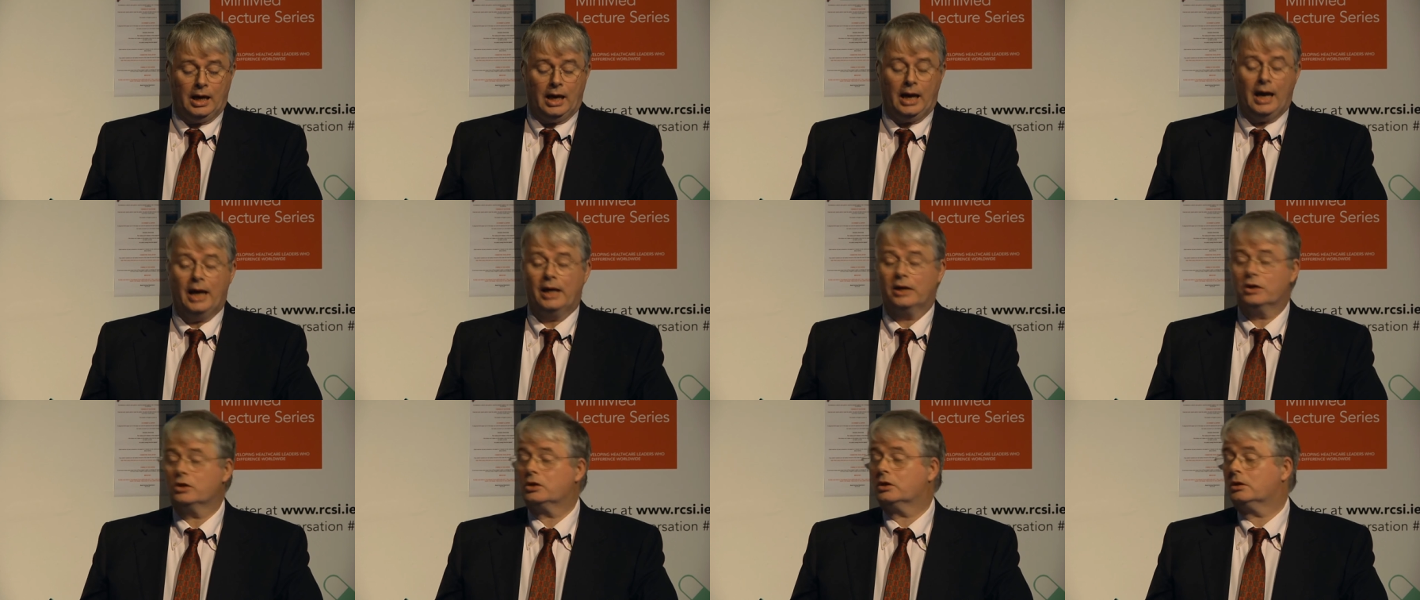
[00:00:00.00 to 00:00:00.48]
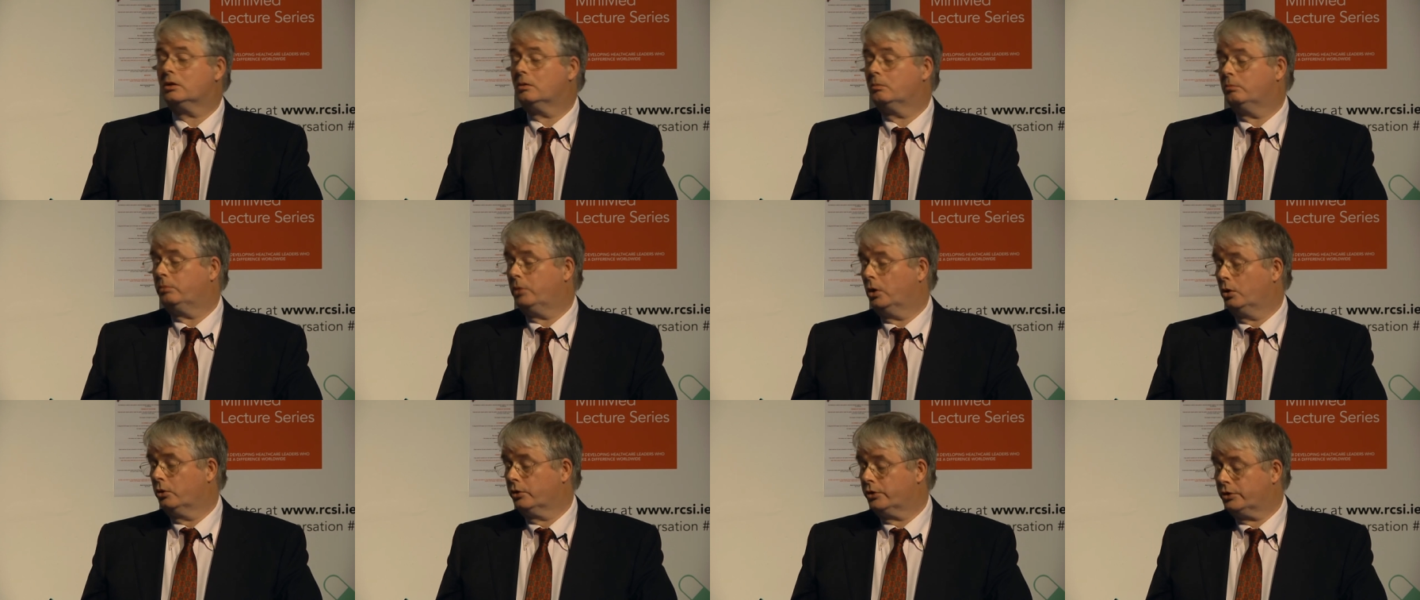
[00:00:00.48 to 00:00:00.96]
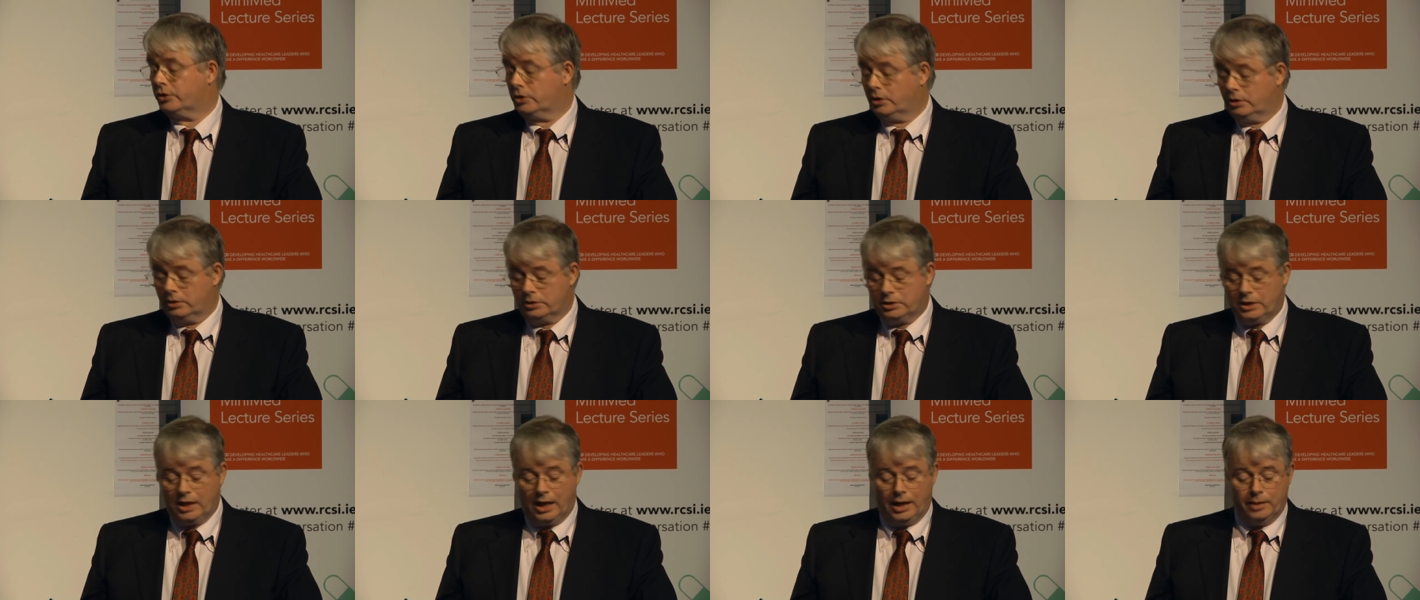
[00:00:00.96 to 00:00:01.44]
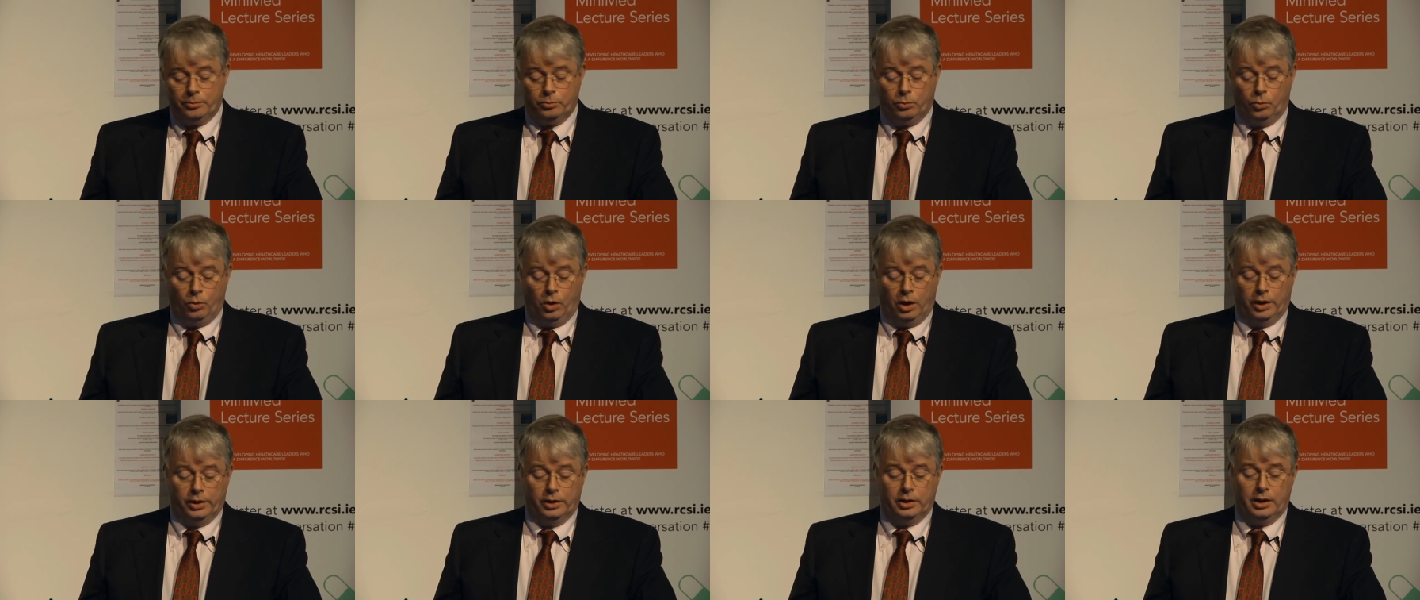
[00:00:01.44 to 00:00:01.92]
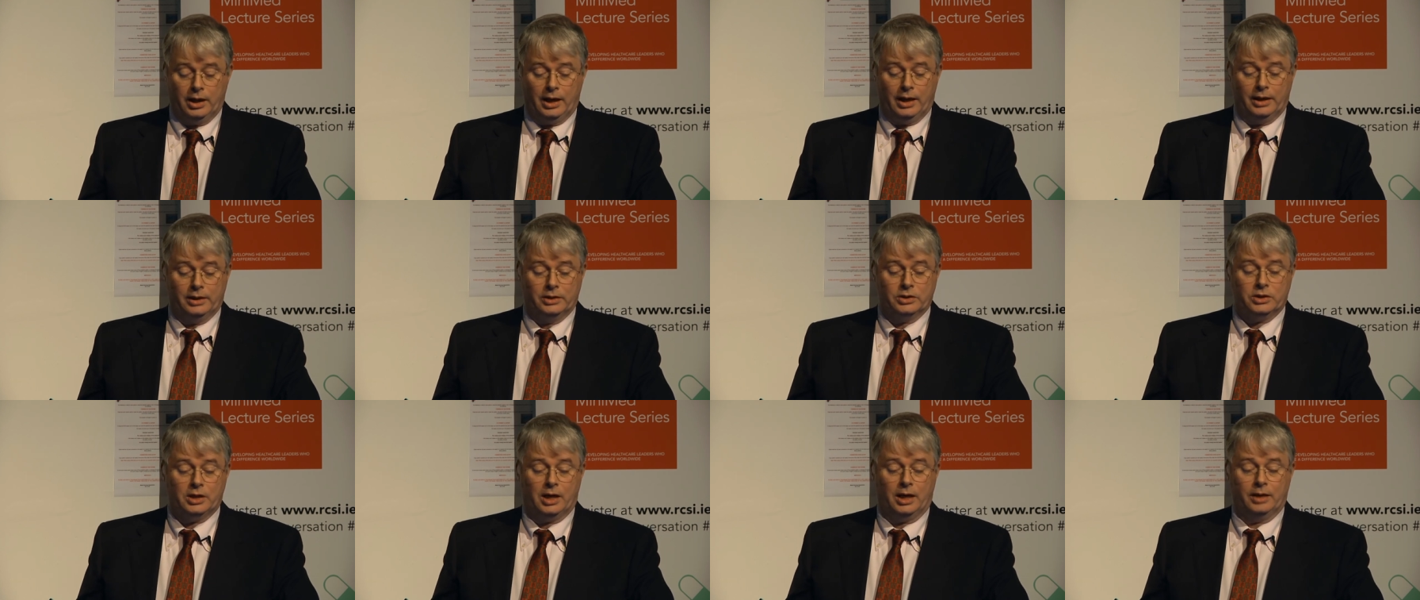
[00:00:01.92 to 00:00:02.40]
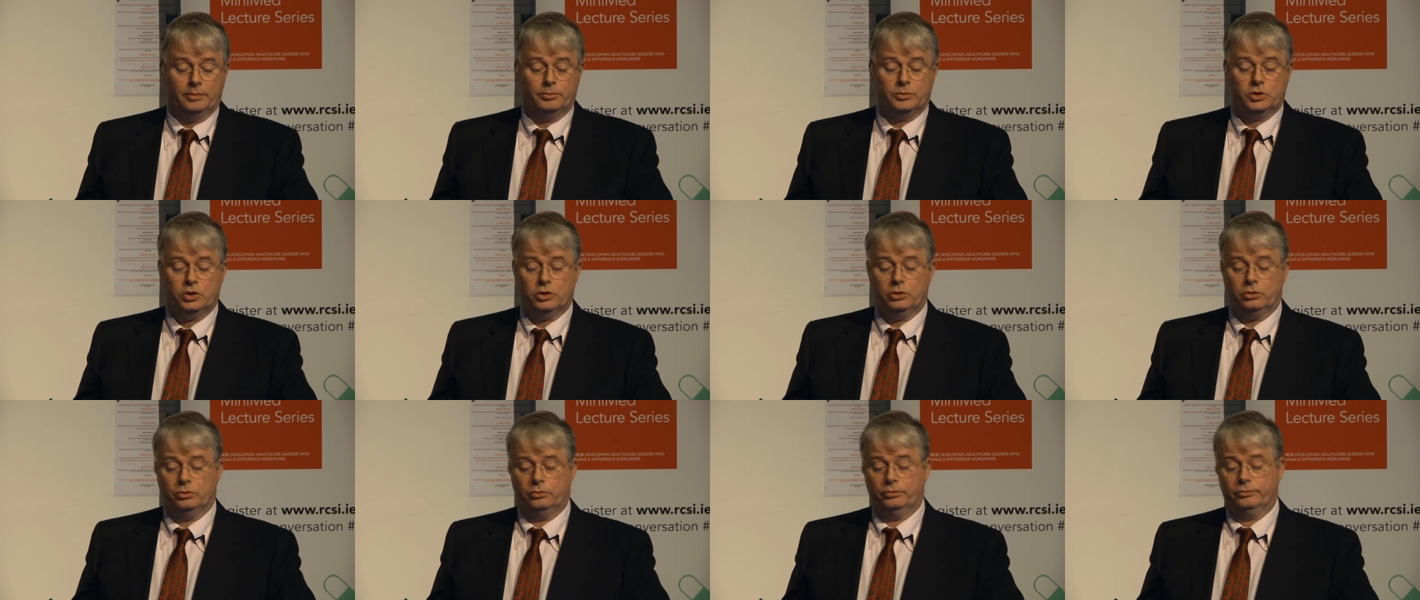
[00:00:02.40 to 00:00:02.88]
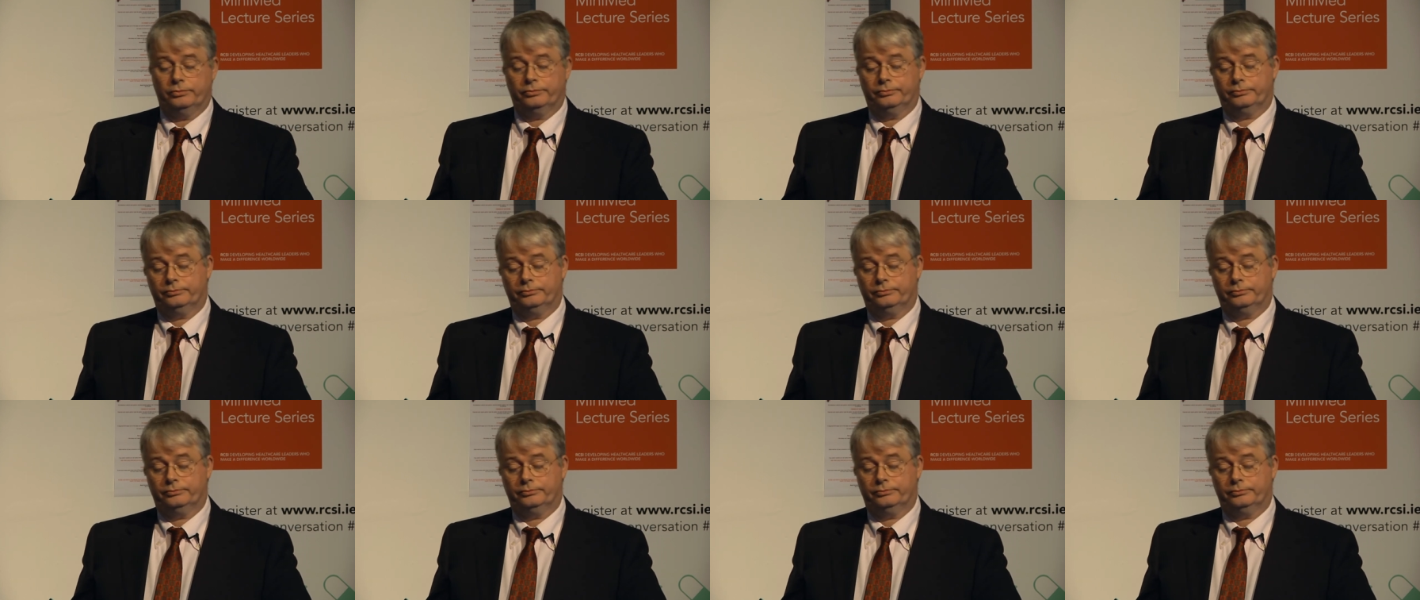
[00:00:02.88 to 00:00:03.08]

and both type 1 and type 2.